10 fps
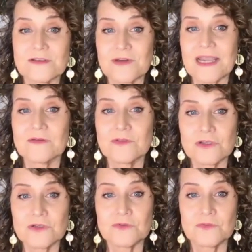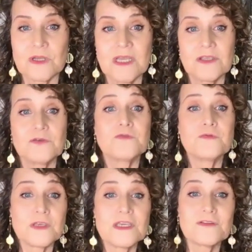around you. You
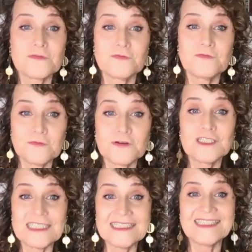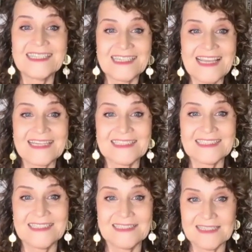feel fully
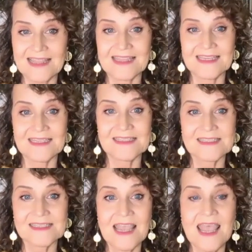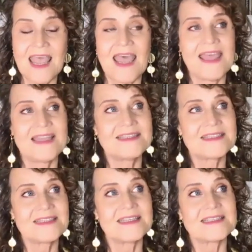connected to things.
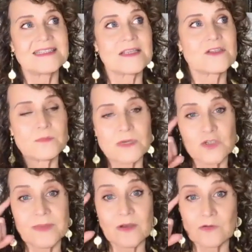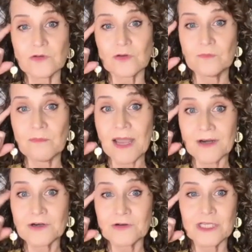And it's not so much about
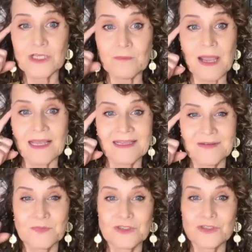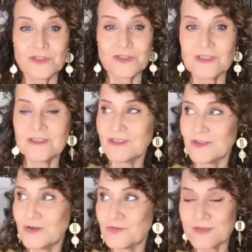monitoring your mind, which can,
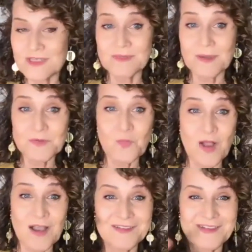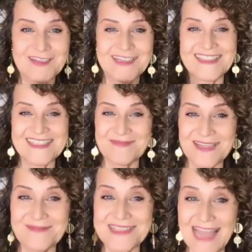sometimes wander and
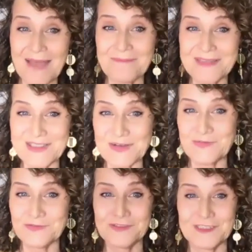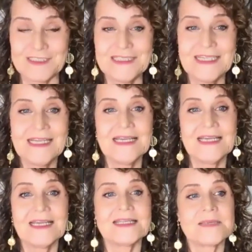sometimes not be so full.
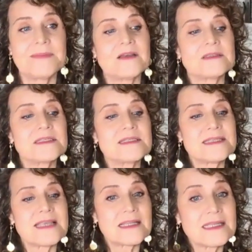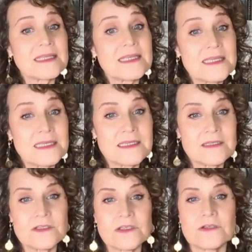It's about settling
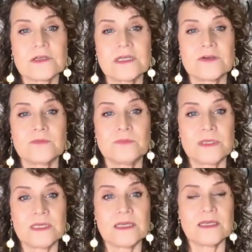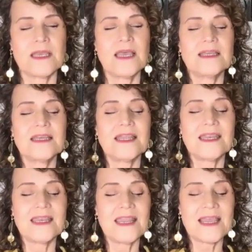into your inner being,
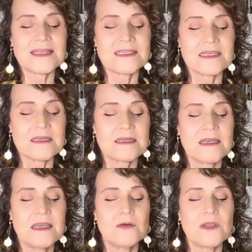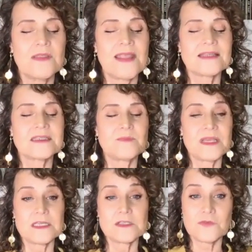connecting in that
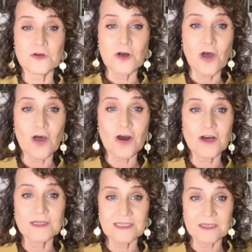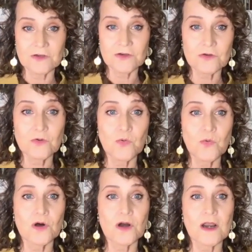space for your heart and in your
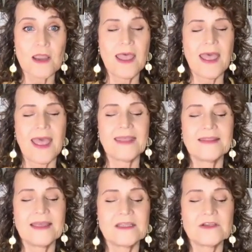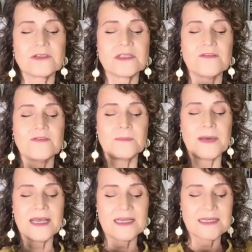core, and letting yourself
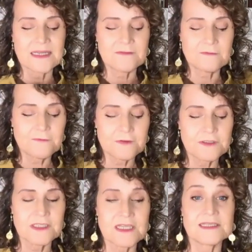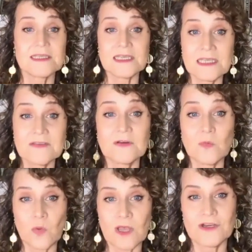abide in fullness,
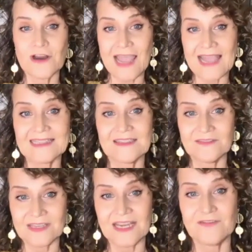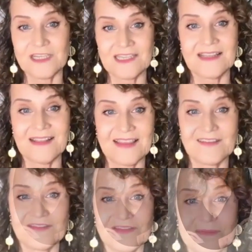even while you're active in everyday
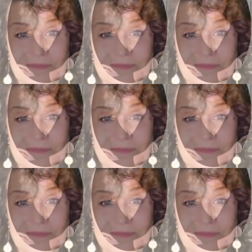life.